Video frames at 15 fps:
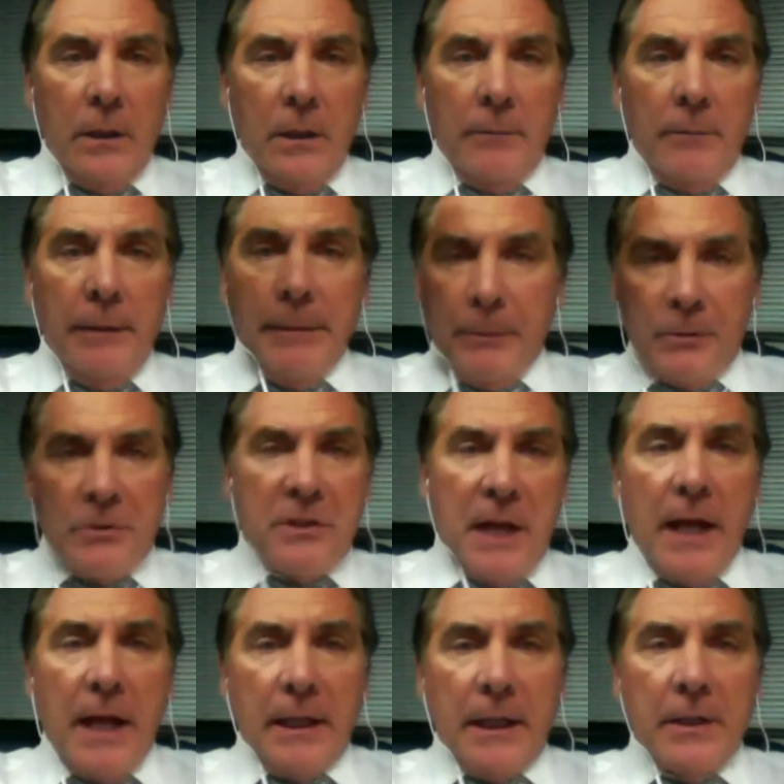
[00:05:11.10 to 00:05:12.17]
people are
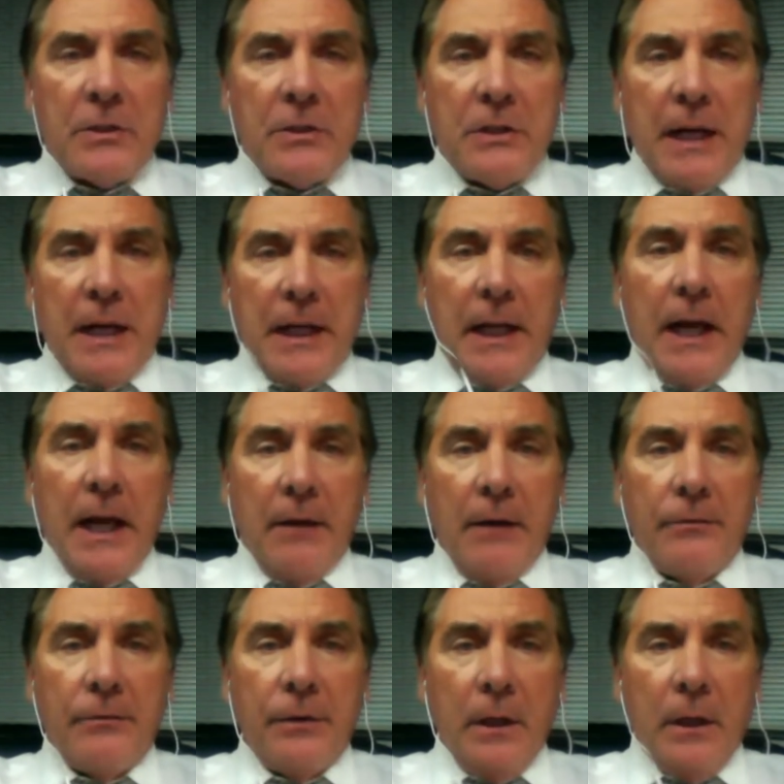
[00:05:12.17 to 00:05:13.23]
staying in the second
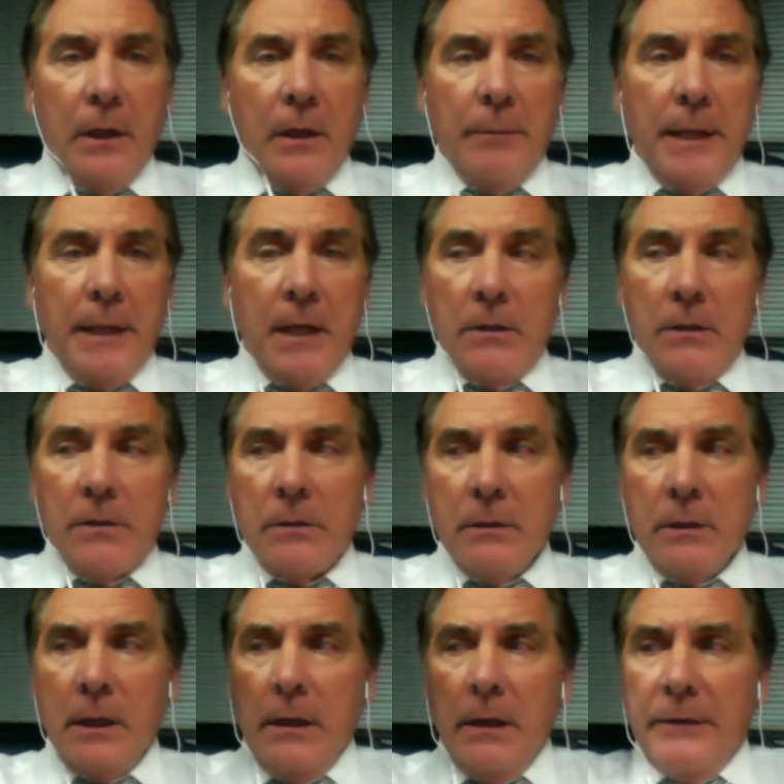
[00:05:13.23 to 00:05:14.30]
half because
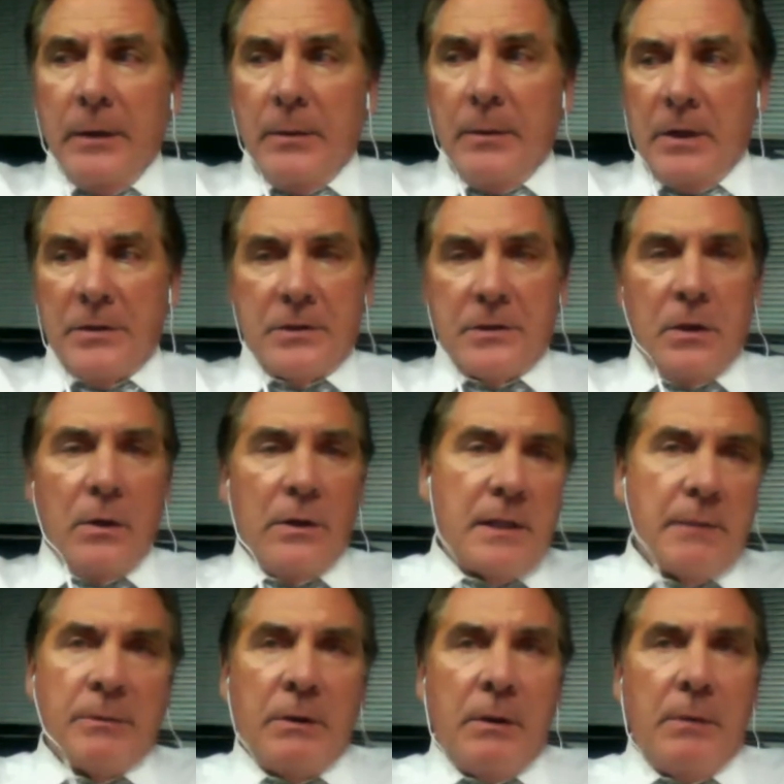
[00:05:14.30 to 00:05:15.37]
they don't have anywhere else to go
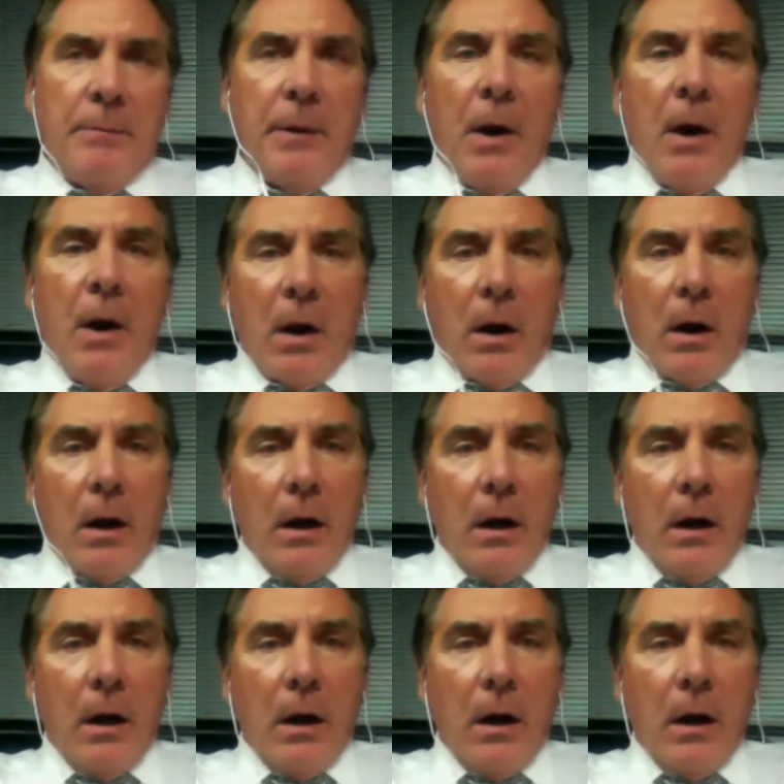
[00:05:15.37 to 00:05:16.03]
except to the bar.